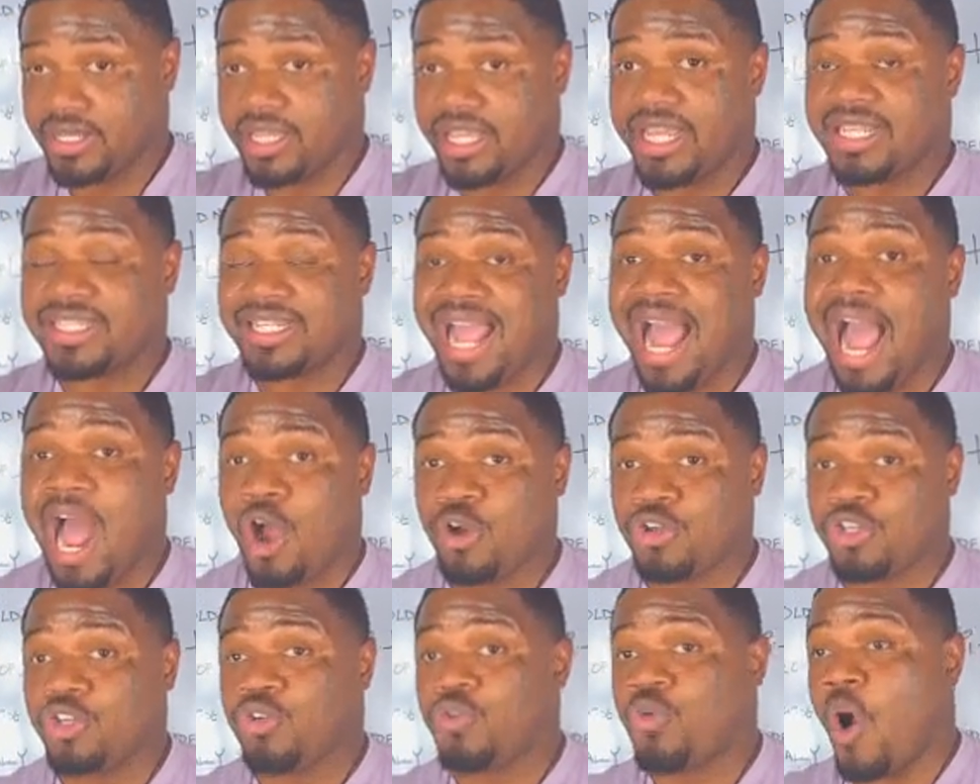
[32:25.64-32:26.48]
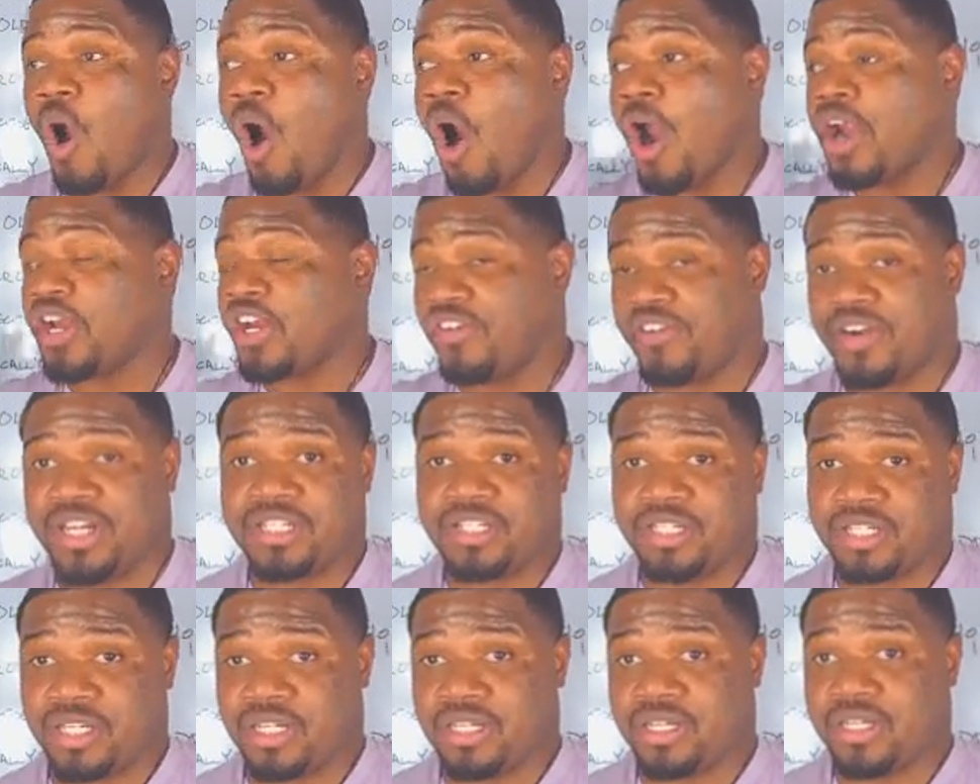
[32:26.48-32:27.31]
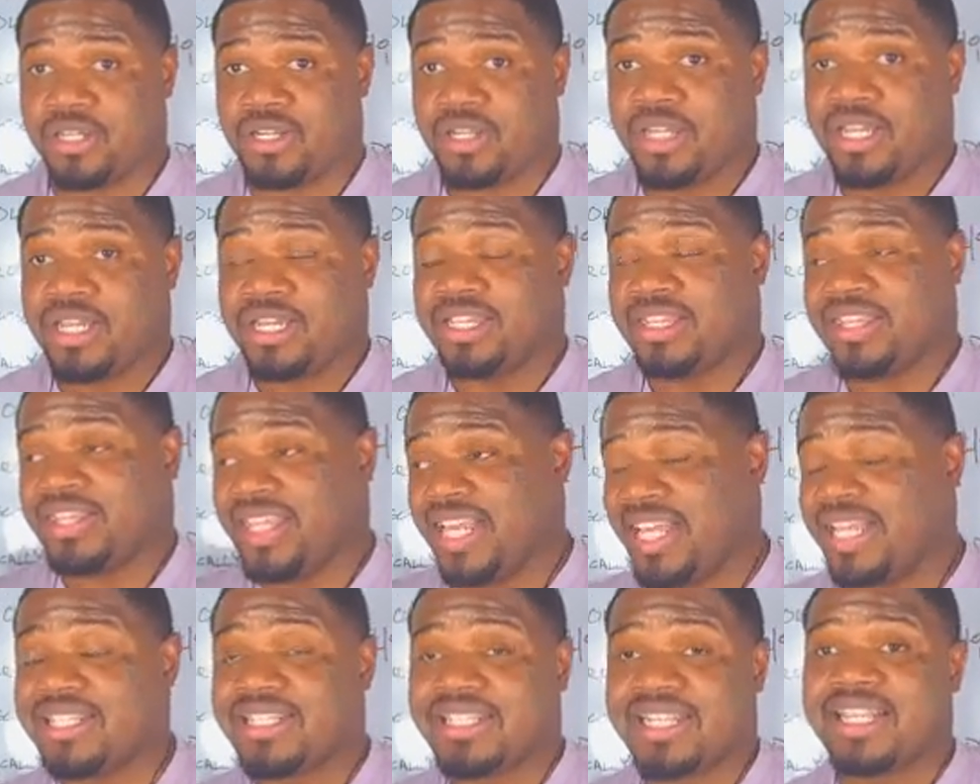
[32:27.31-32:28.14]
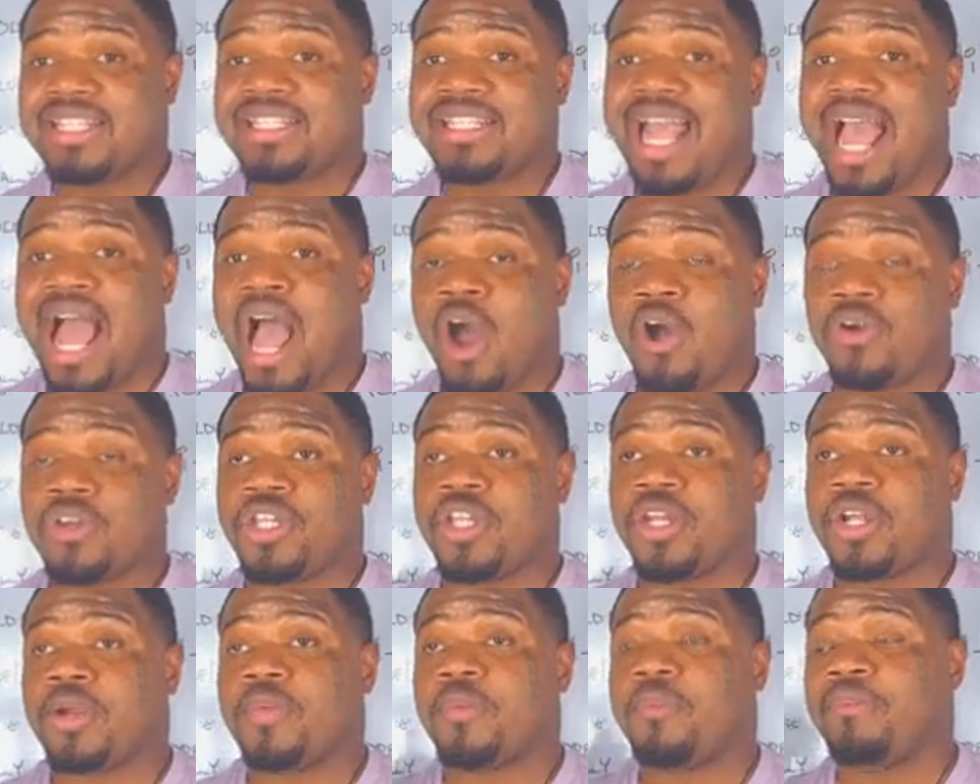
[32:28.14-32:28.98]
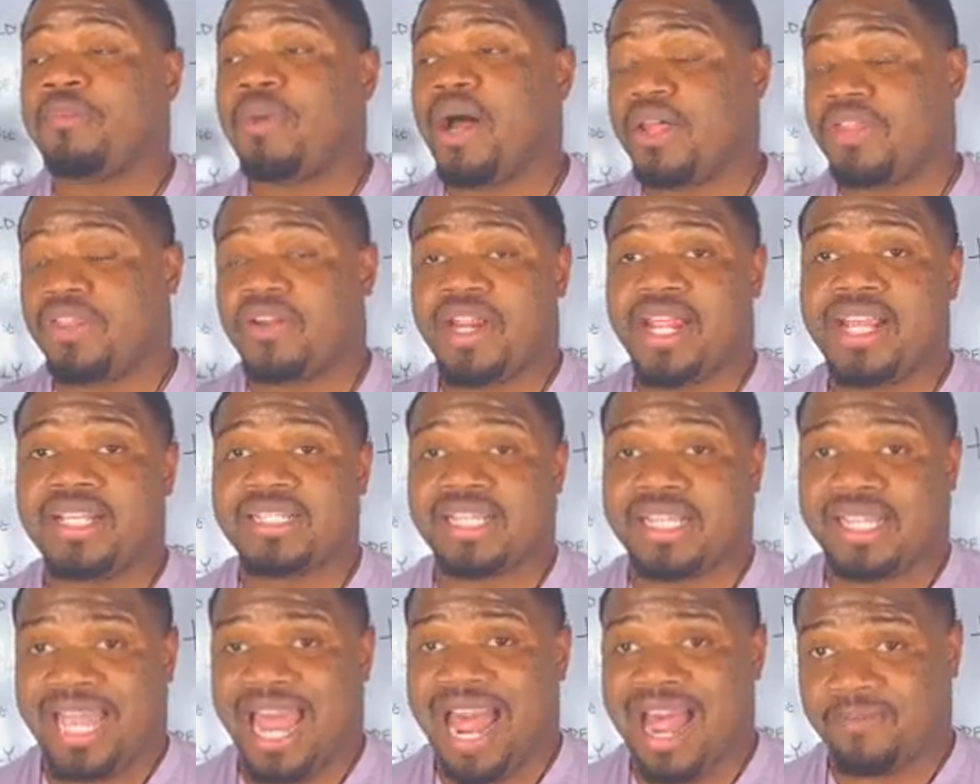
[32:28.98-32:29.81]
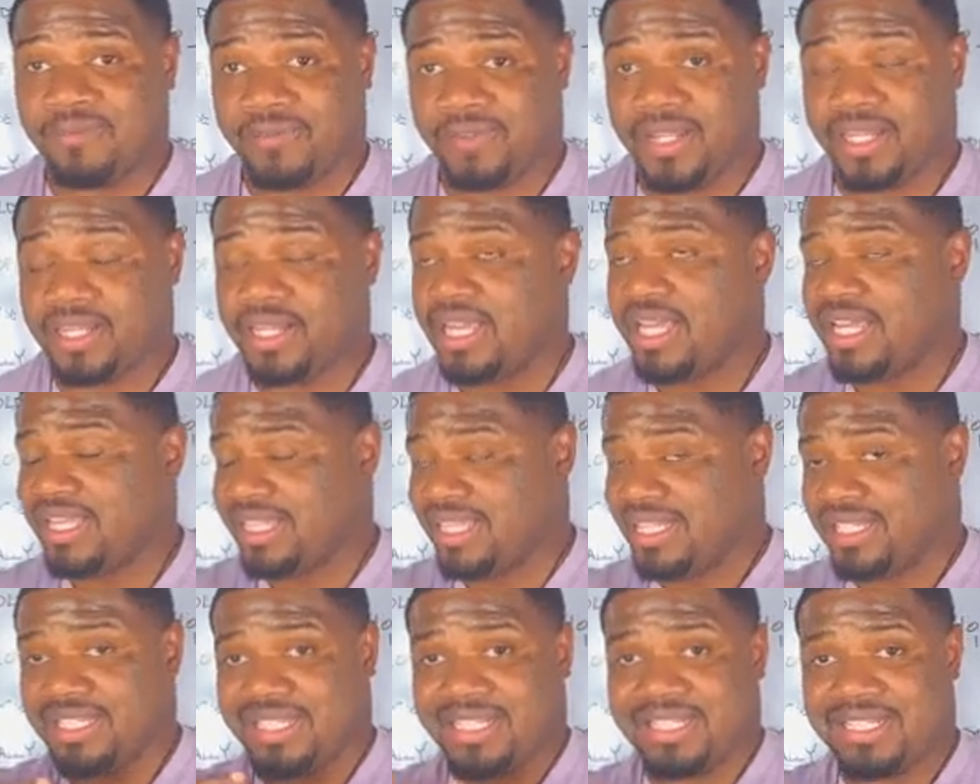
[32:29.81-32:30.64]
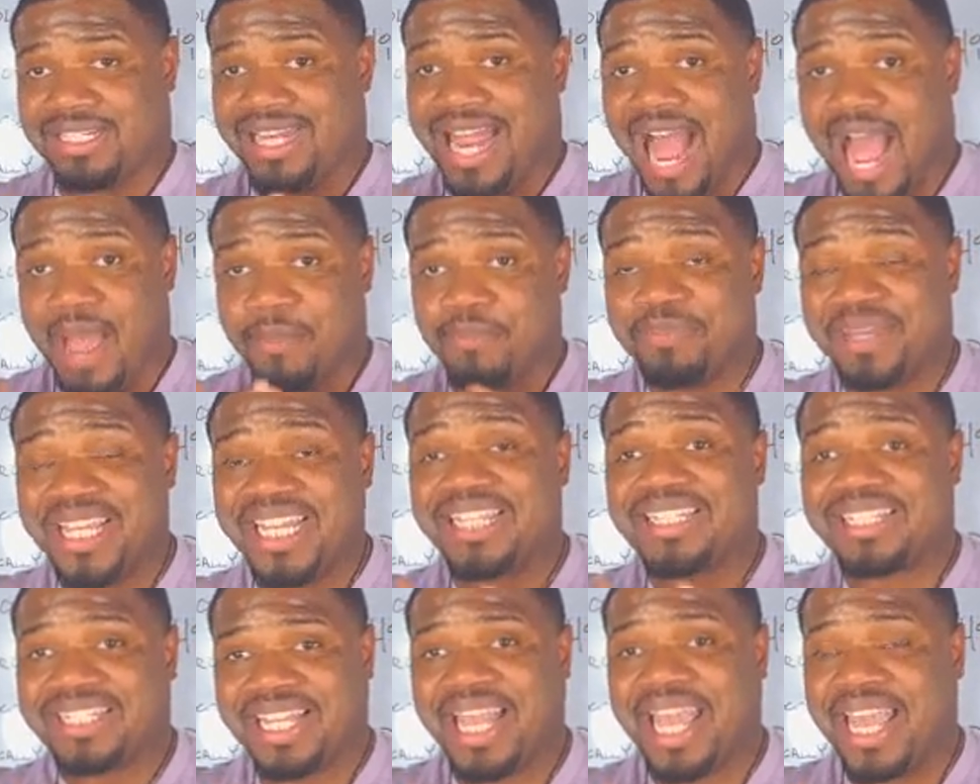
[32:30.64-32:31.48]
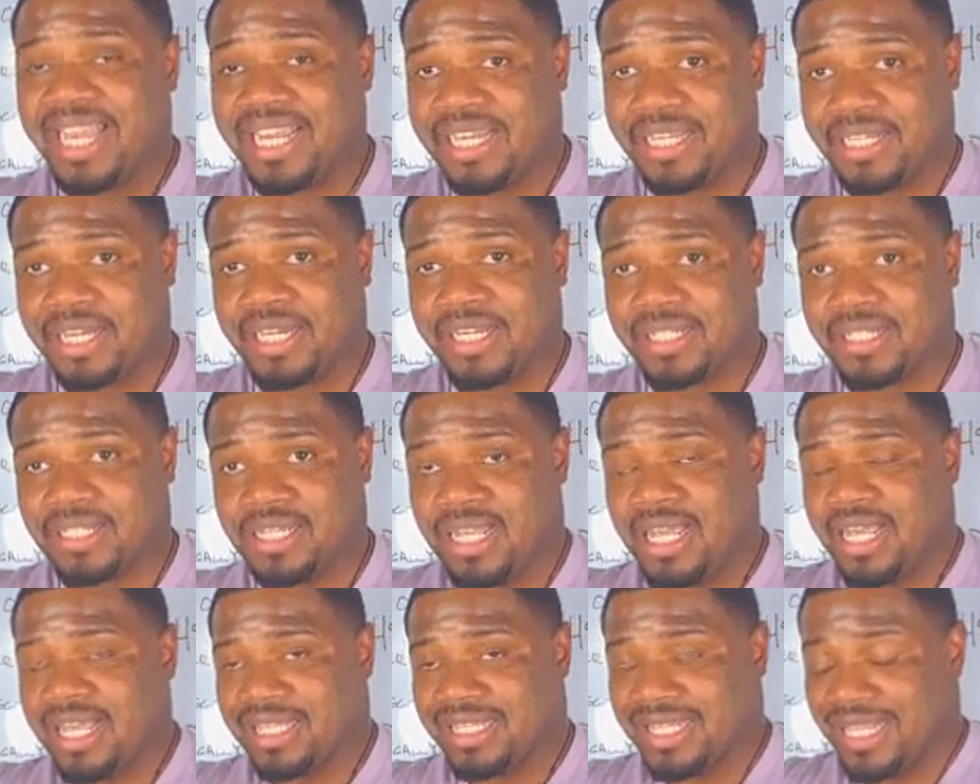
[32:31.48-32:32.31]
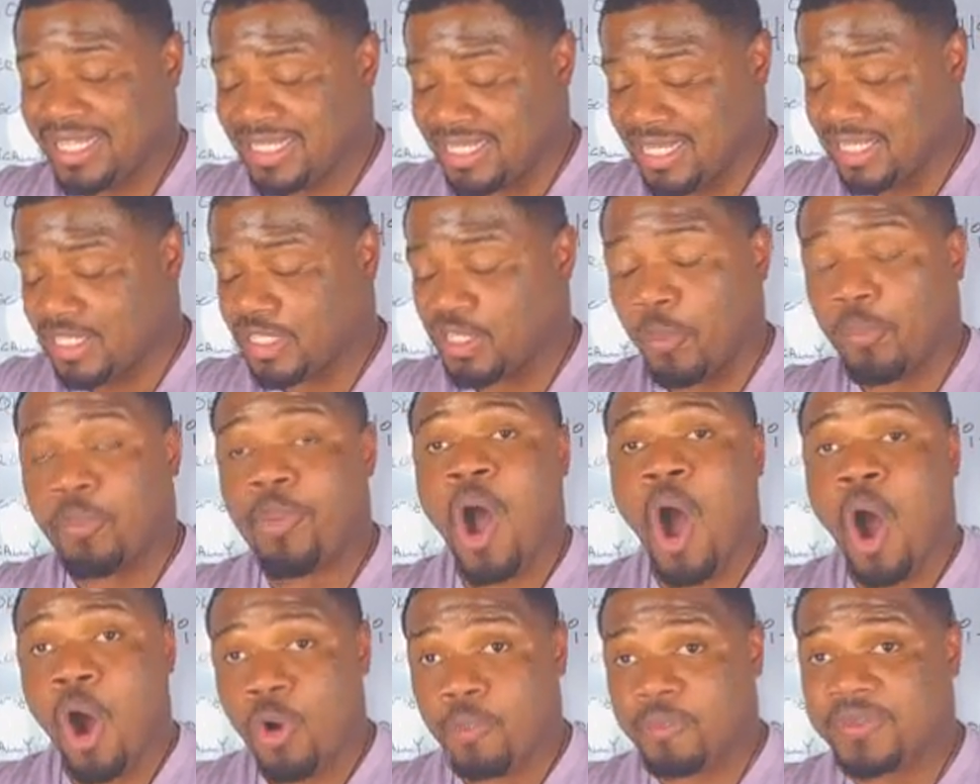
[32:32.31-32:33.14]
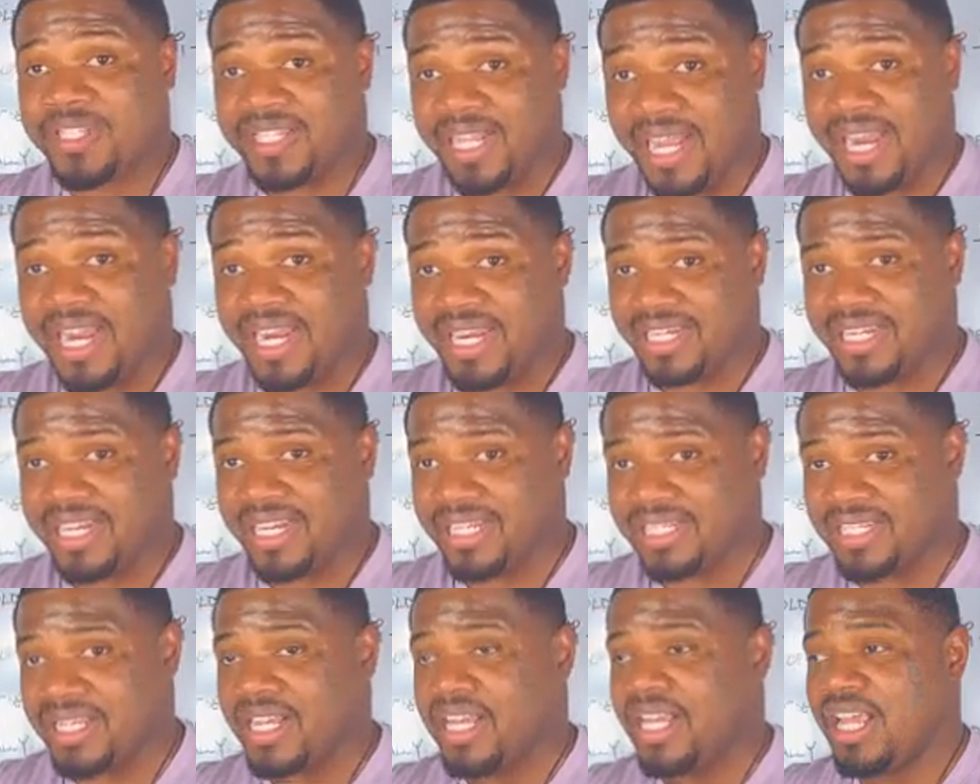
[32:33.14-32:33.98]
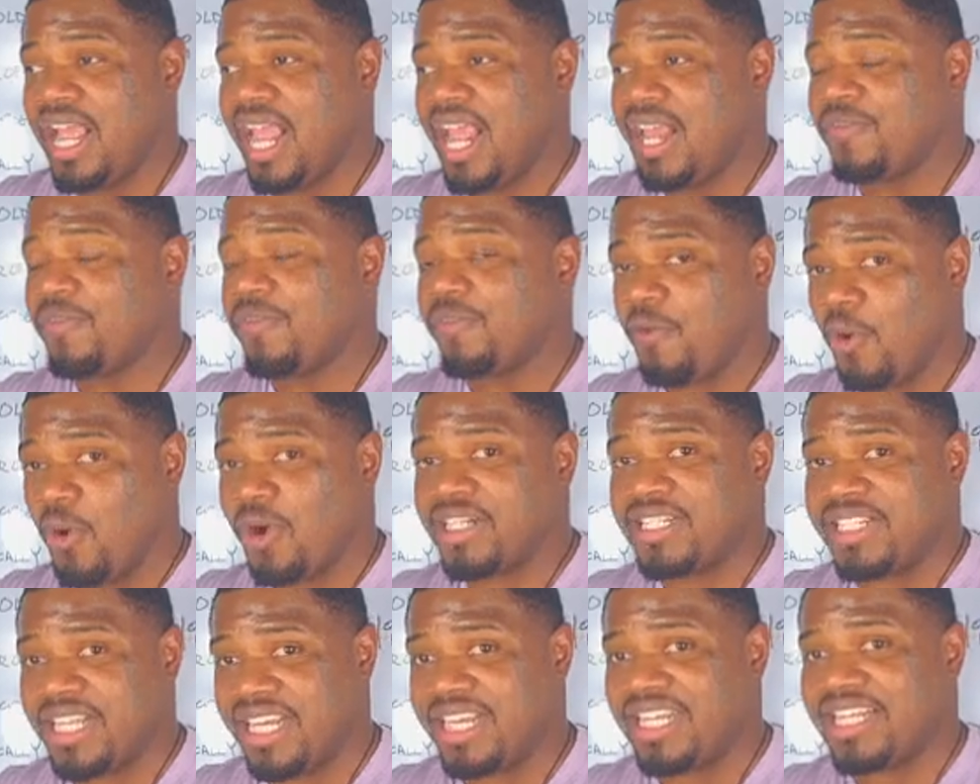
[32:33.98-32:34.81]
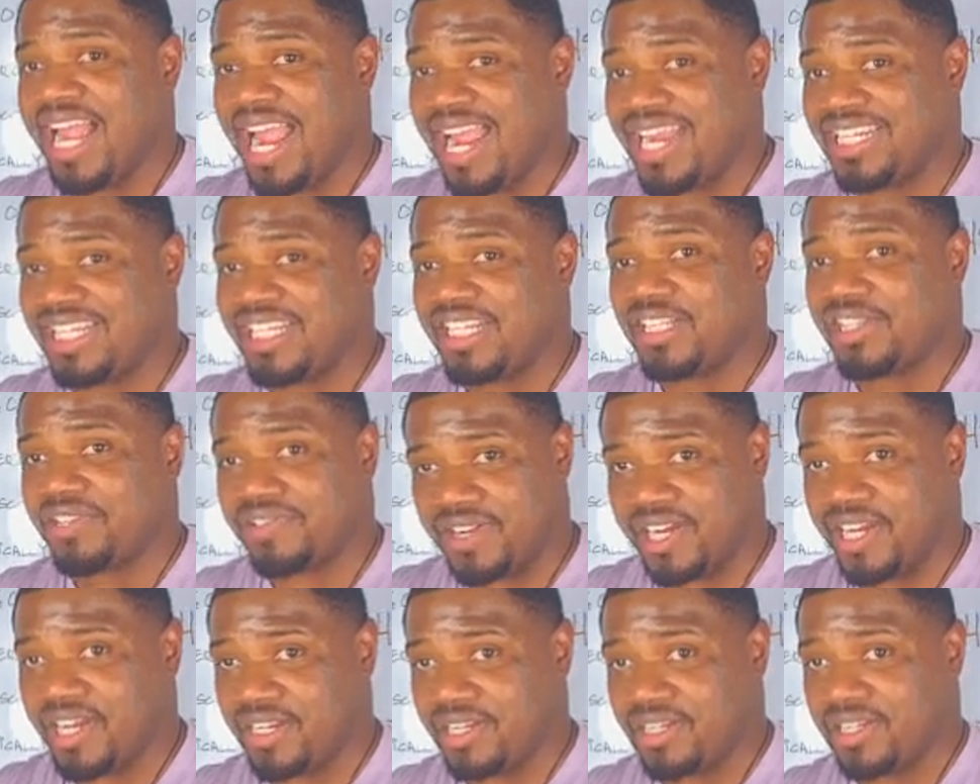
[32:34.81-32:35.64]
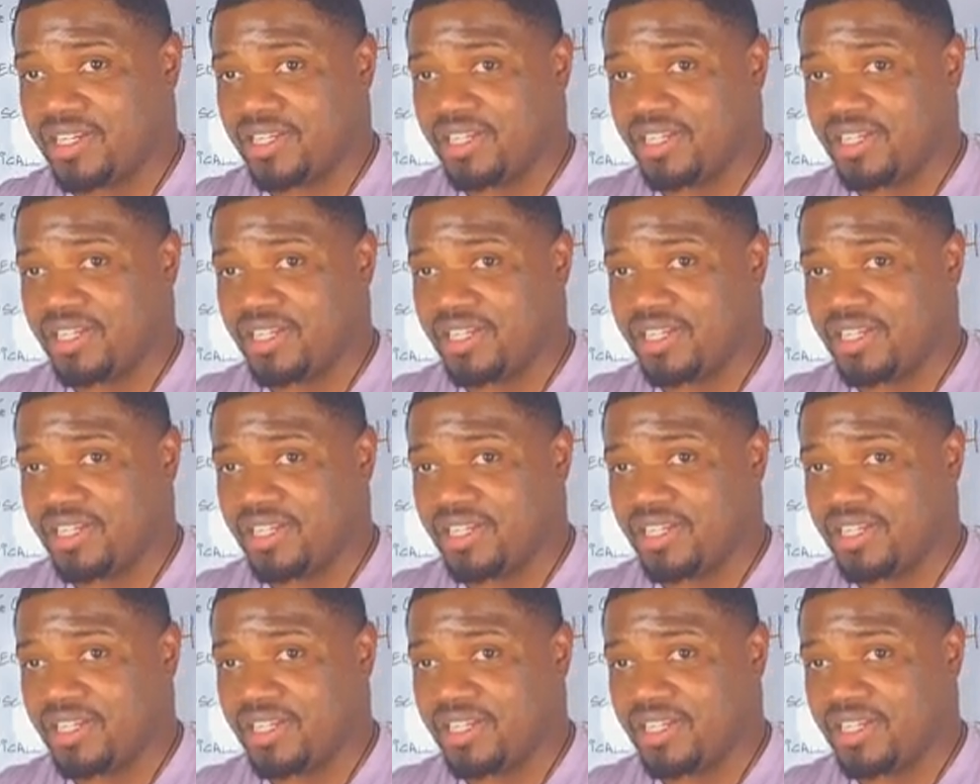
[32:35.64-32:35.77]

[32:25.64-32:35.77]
is how you are Christian. This is how your mother is a Catholic. This is not me saying this. This is the Pope saying this in 1493.